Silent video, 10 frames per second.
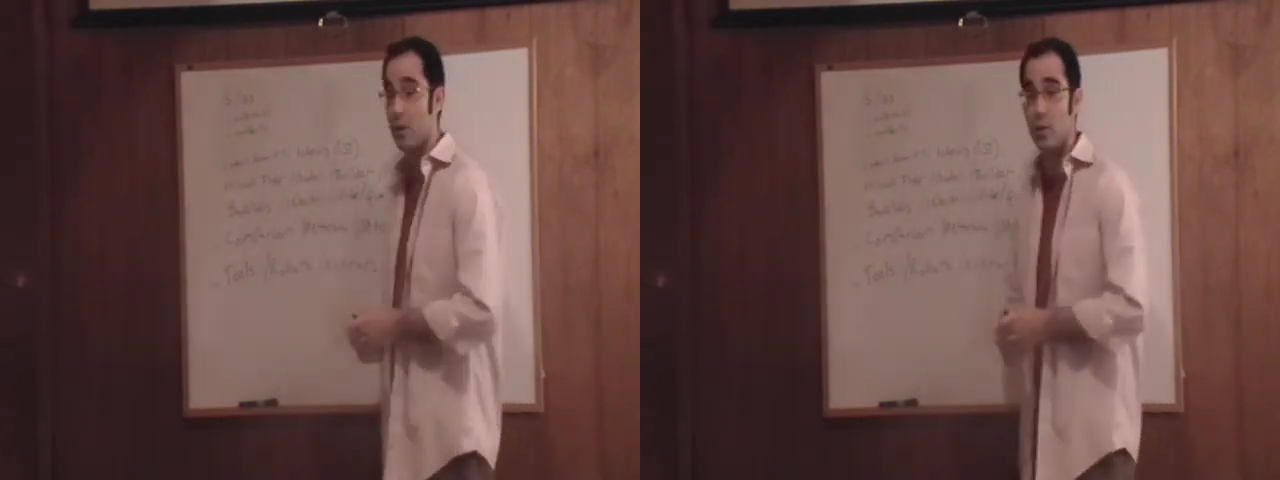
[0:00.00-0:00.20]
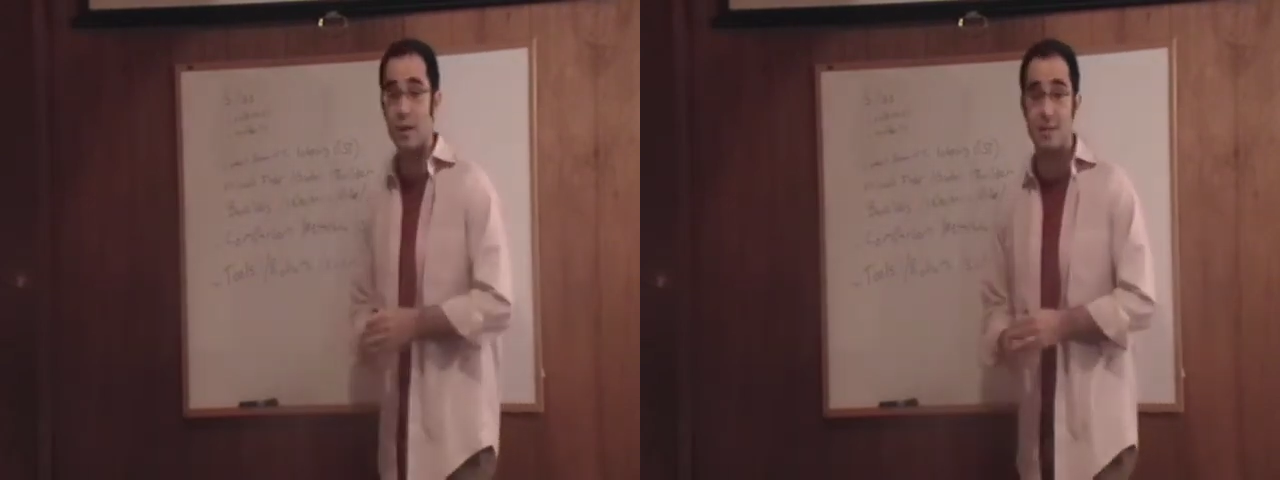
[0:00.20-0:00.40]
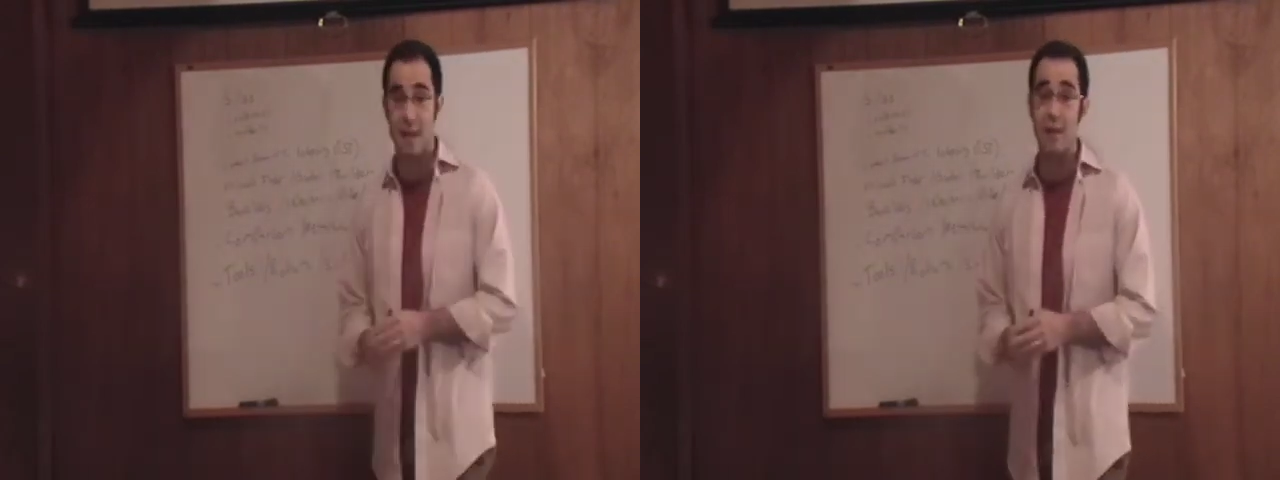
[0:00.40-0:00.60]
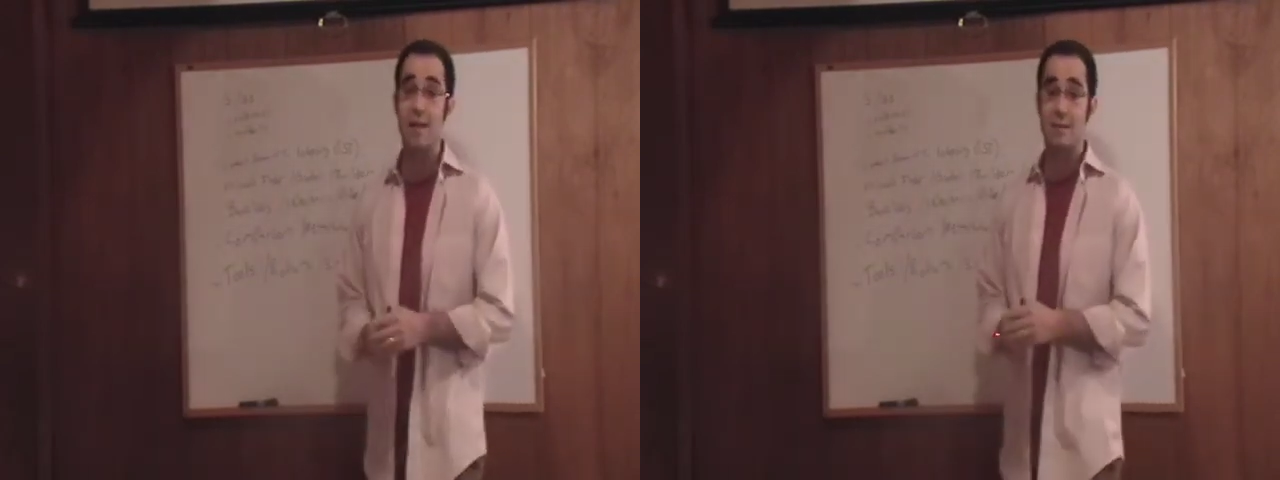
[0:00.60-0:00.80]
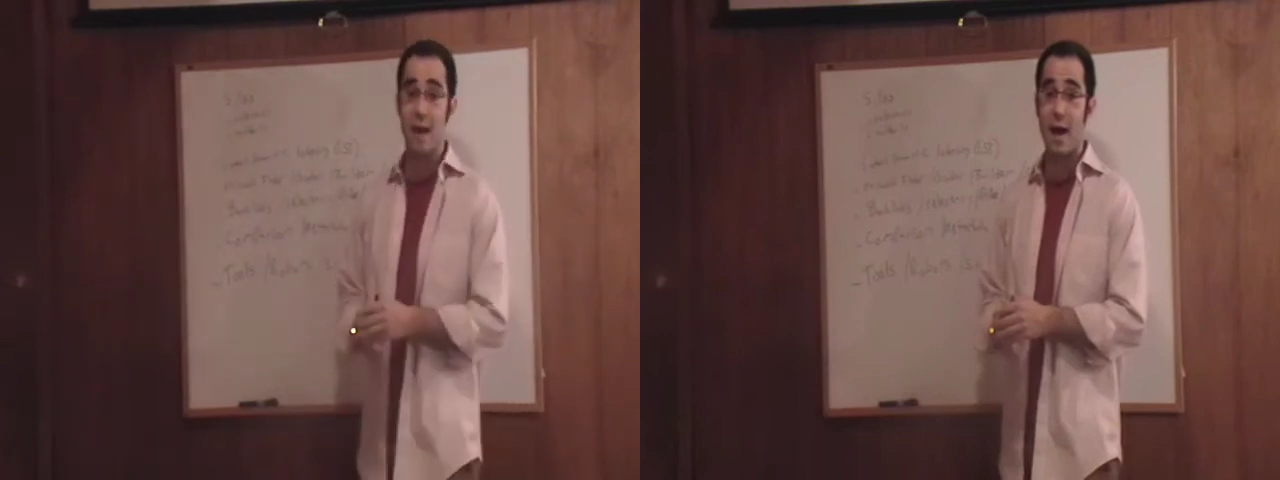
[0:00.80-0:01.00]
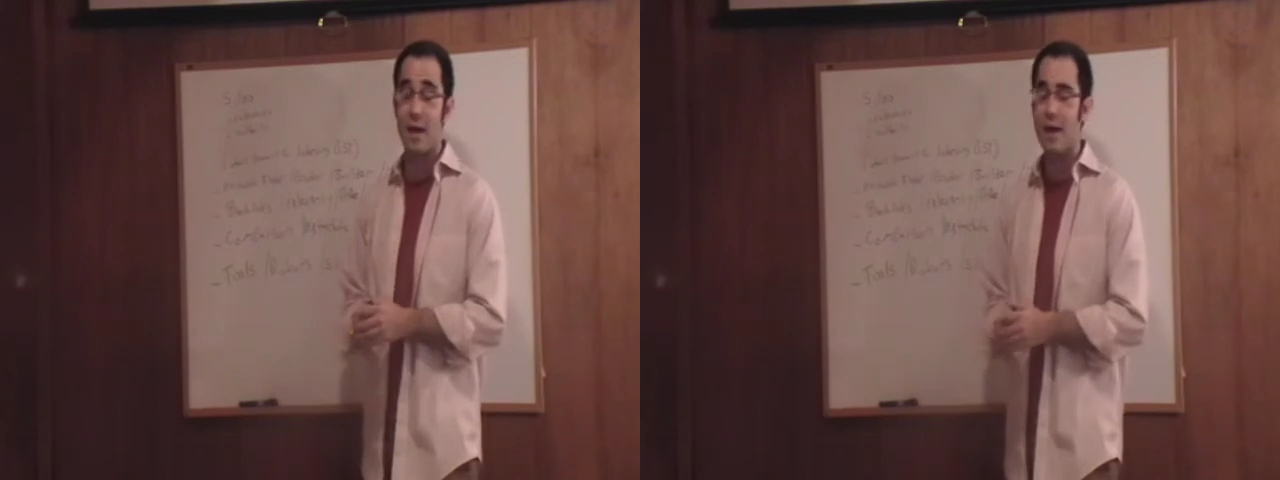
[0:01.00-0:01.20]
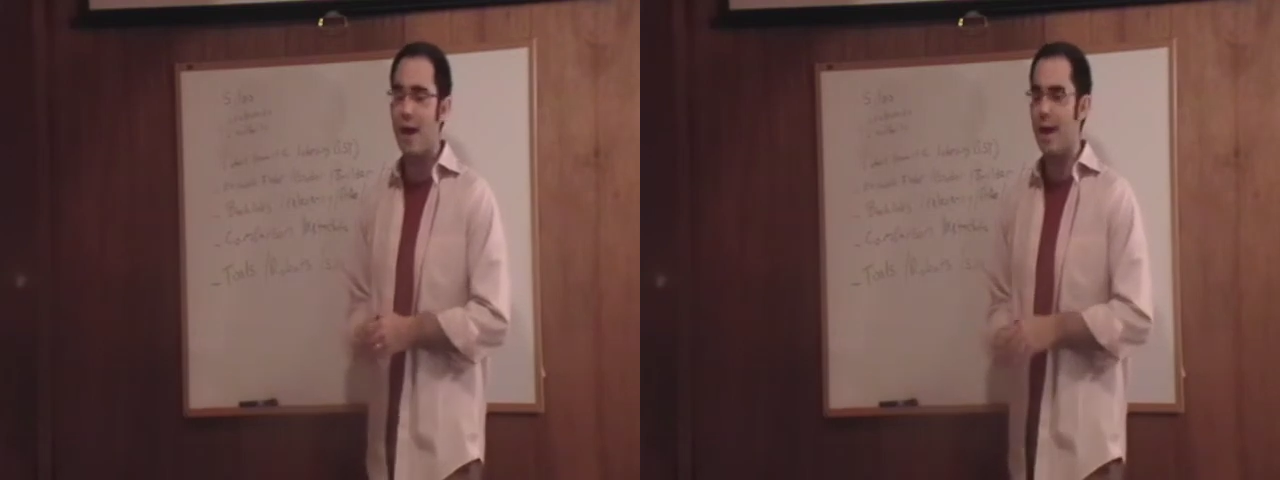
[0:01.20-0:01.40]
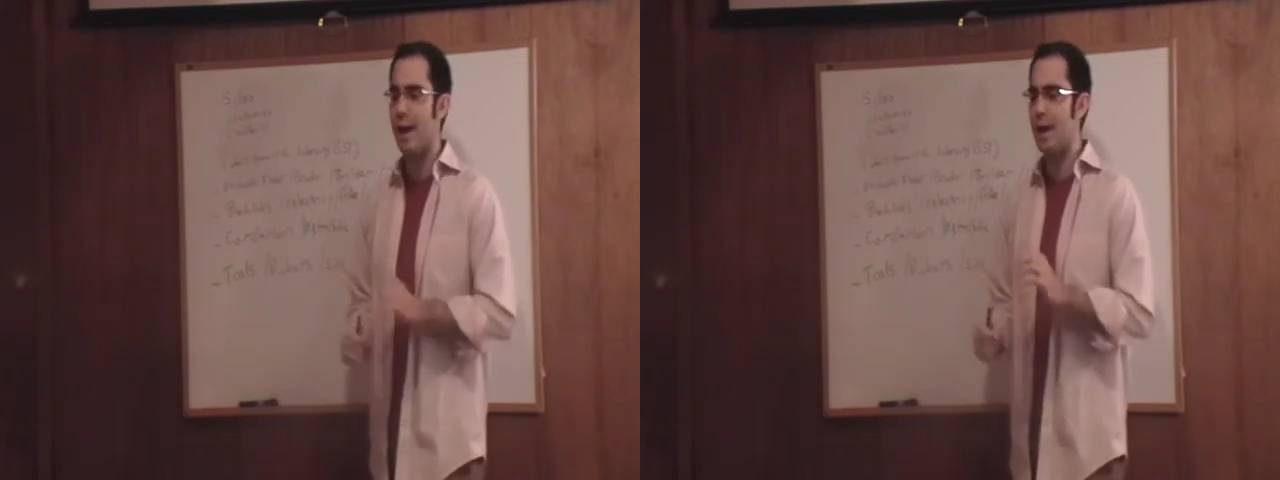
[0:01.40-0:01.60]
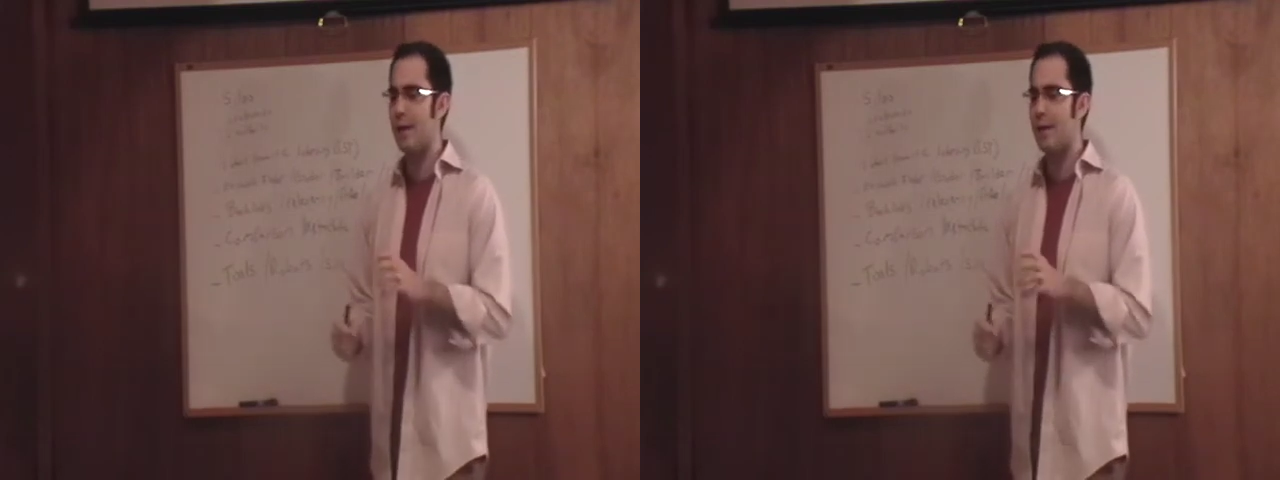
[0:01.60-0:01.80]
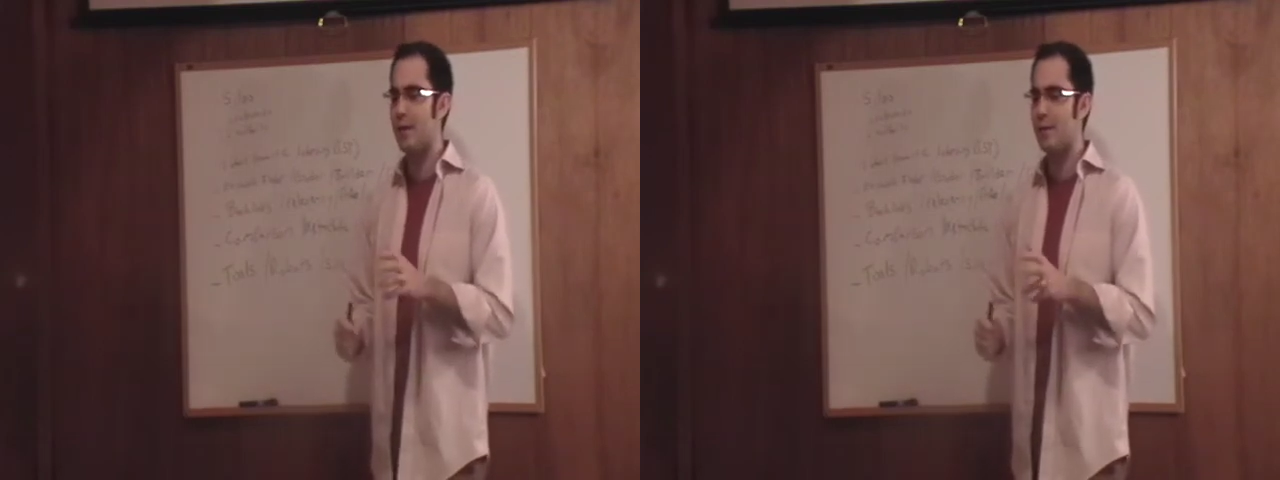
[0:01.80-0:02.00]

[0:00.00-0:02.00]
known as LSI, and